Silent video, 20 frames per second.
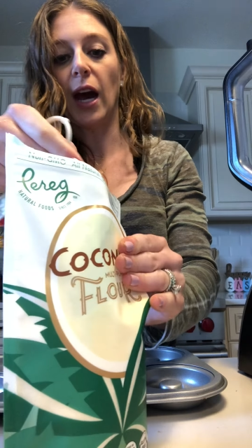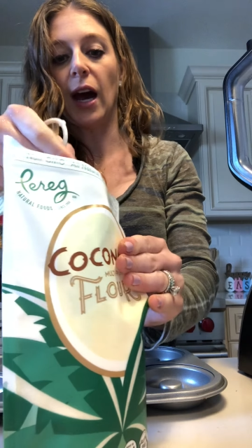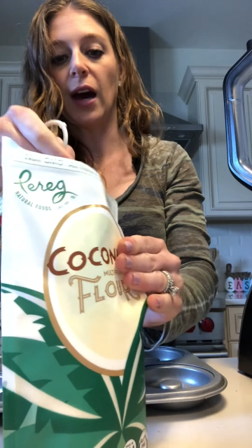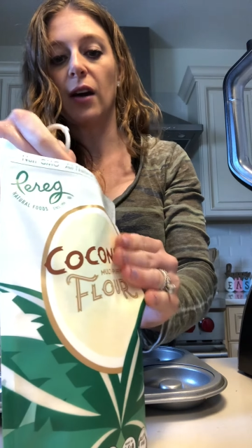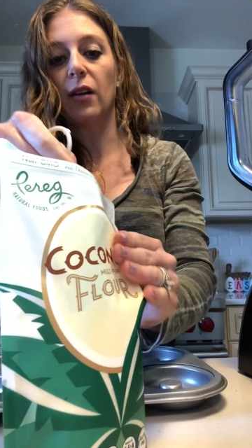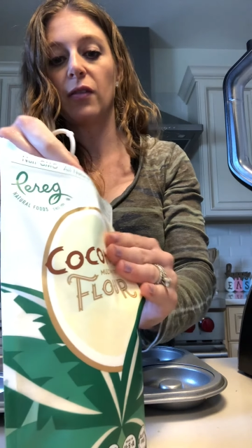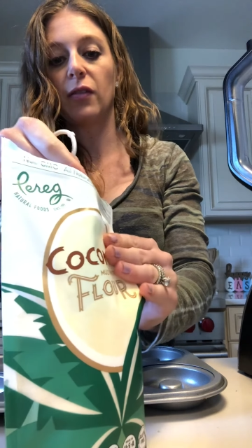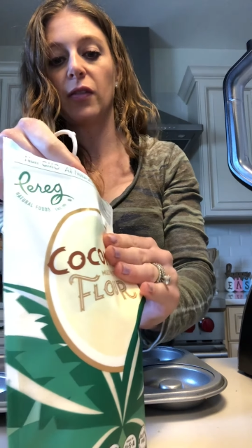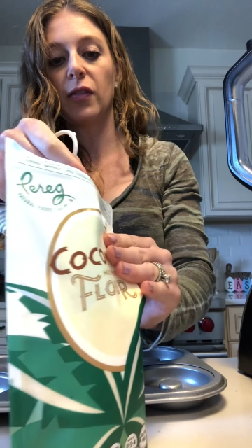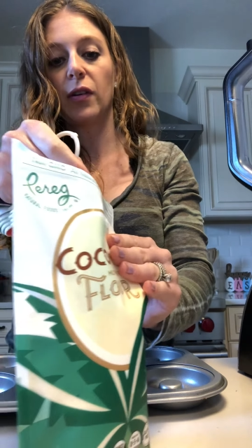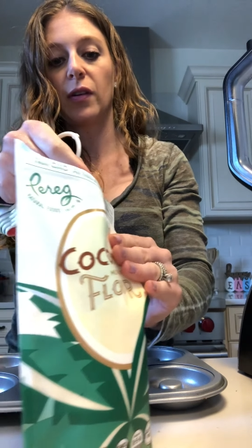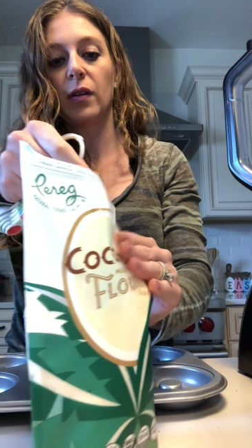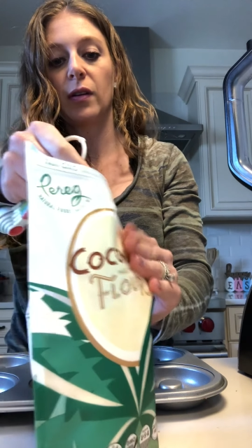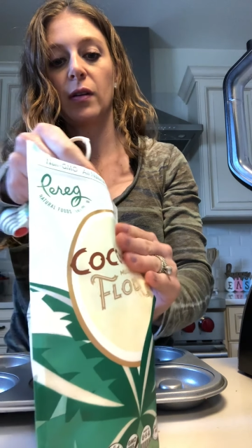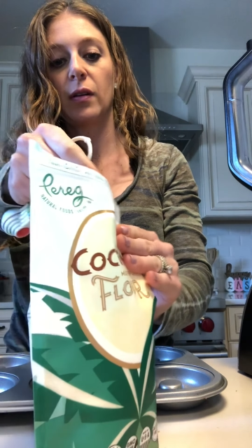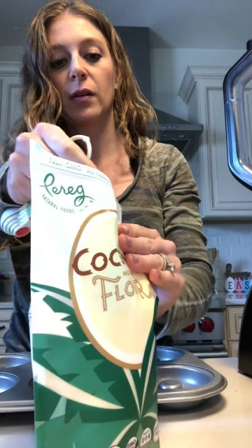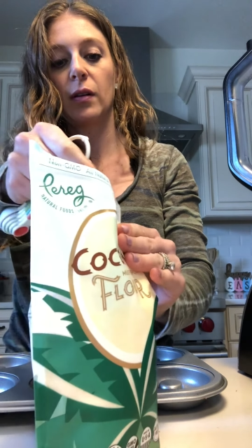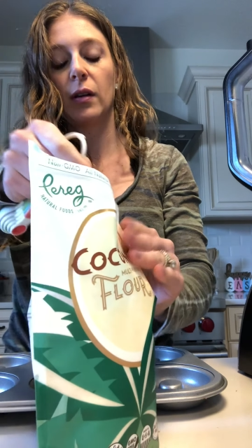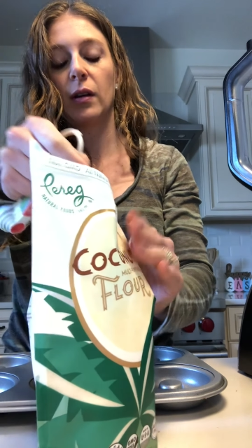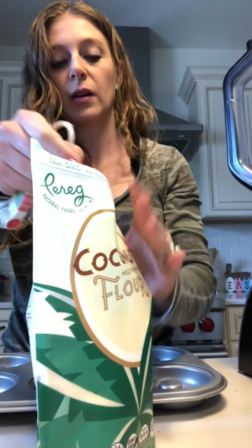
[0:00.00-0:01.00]
have,
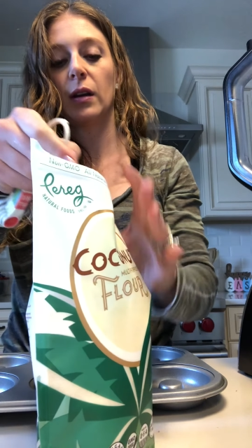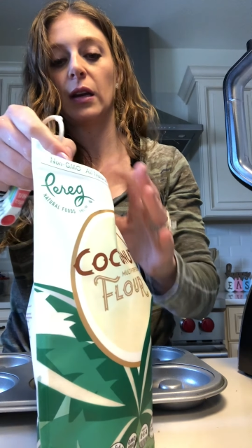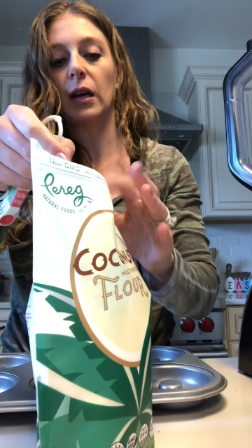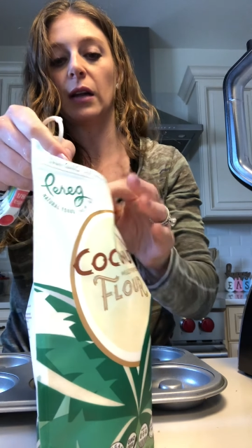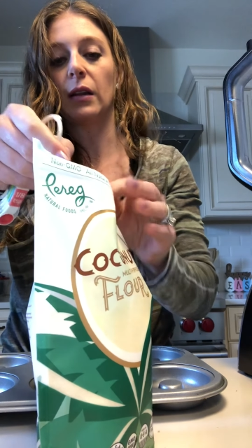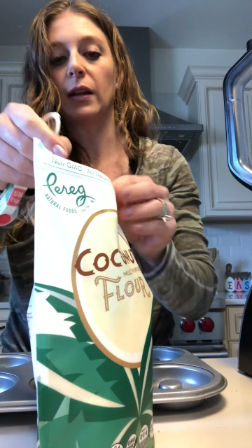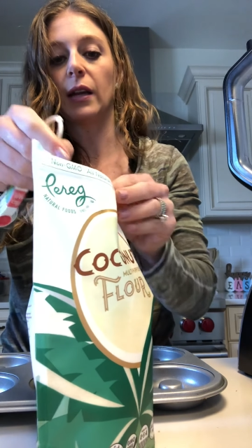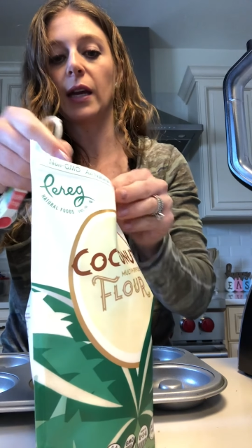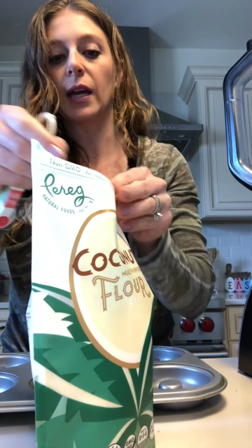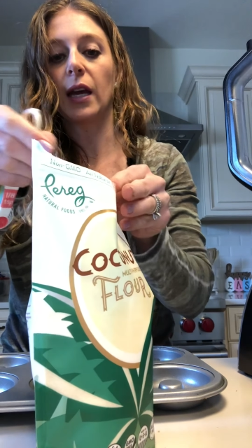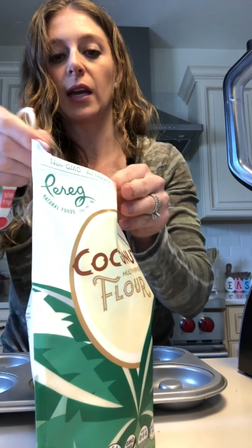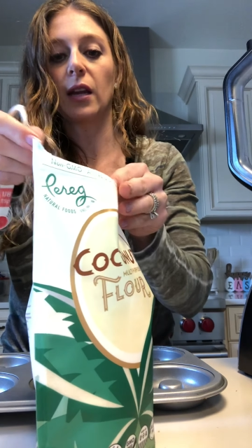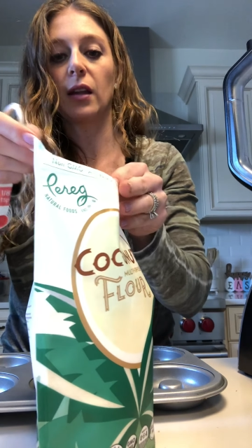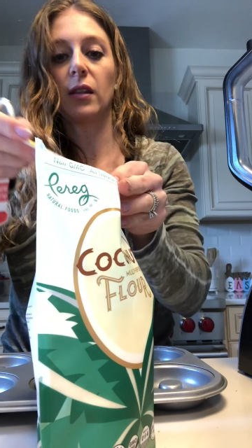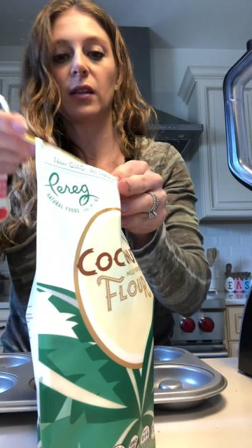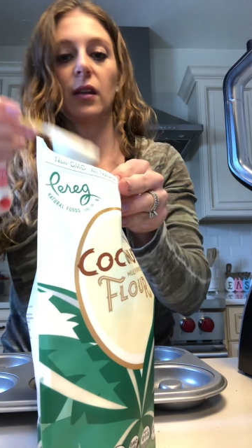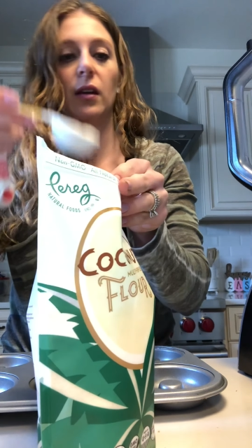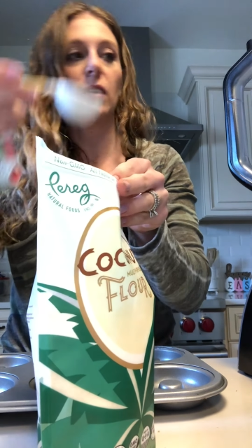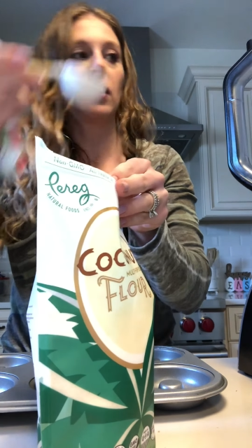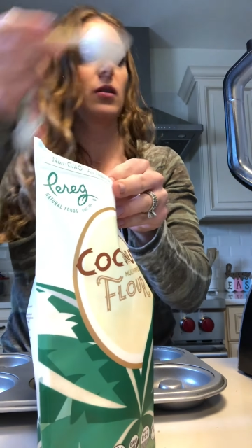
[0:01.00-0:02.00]
not letting
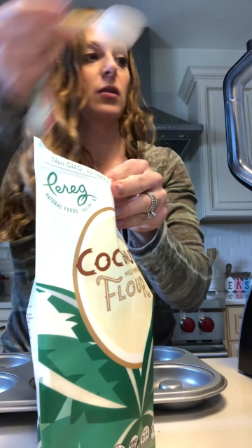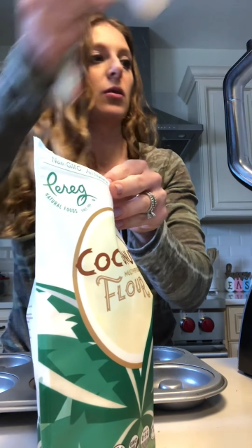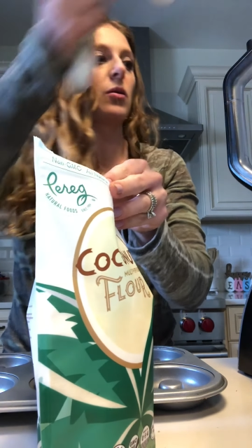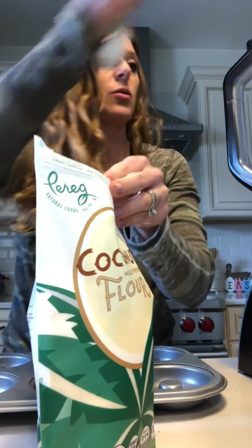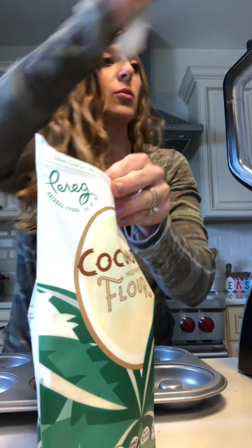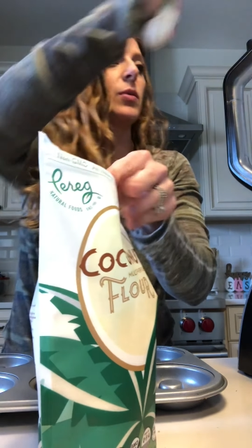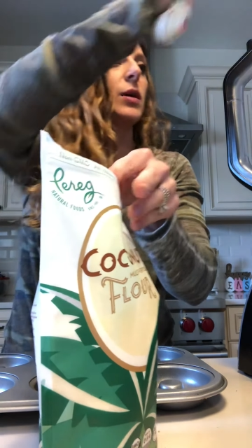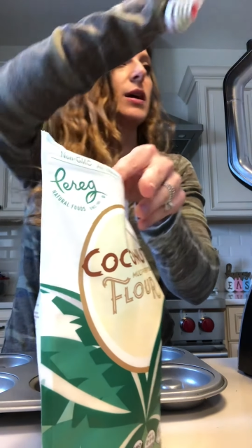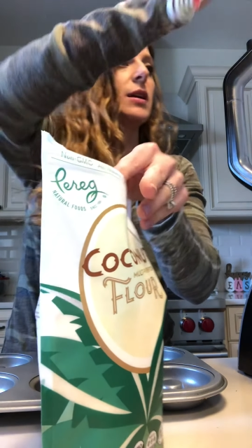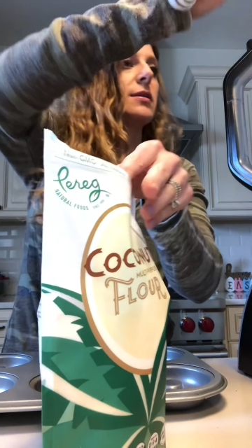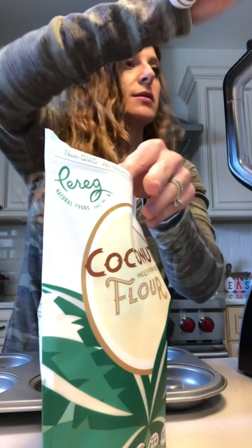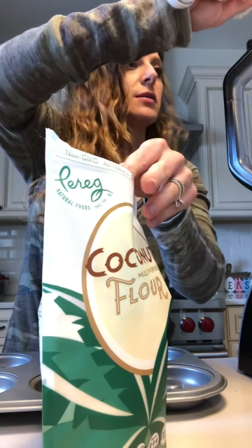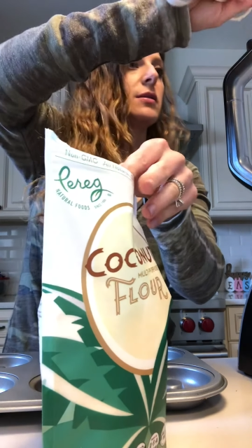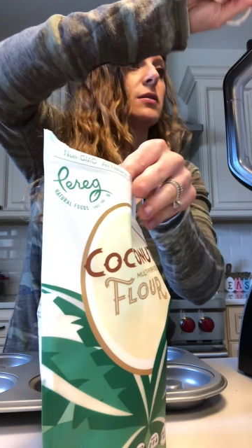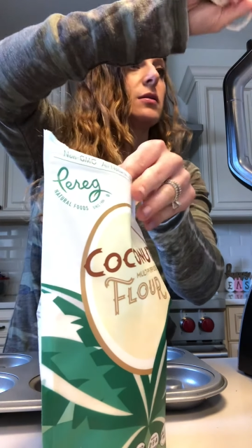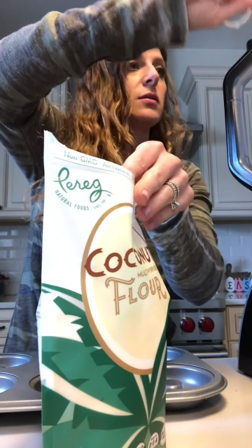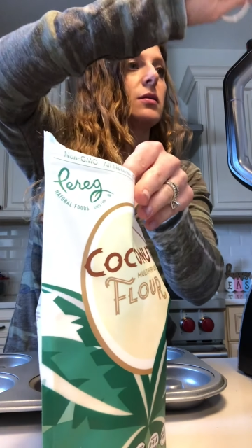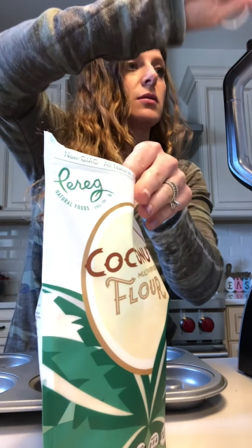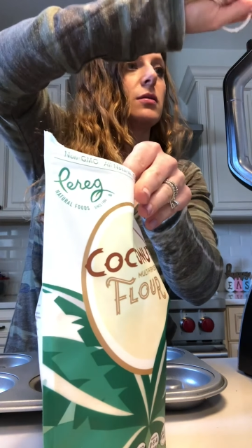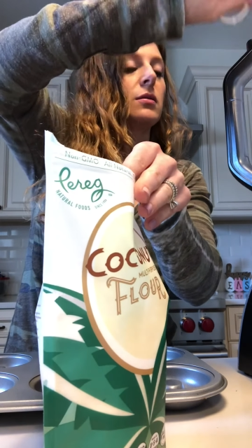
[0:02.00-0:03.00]
anything go to
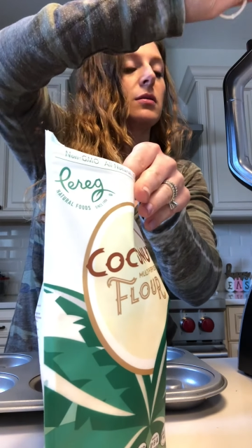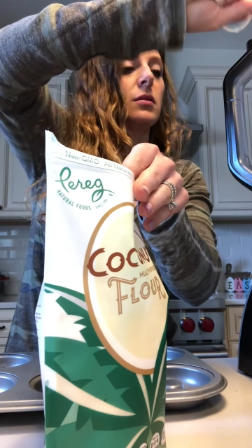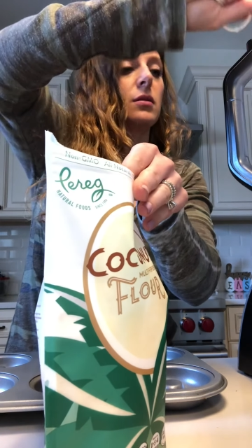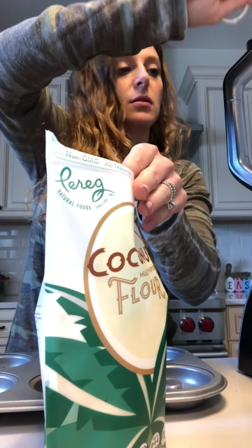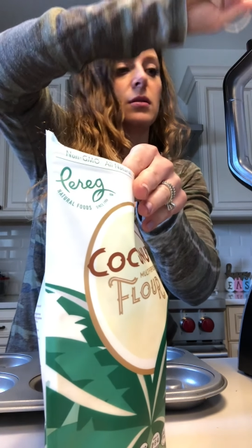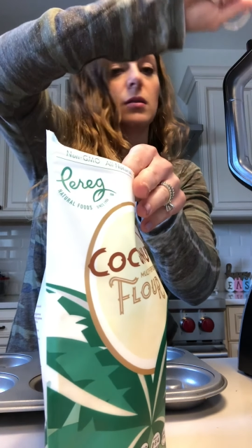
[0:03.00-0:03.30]
waste.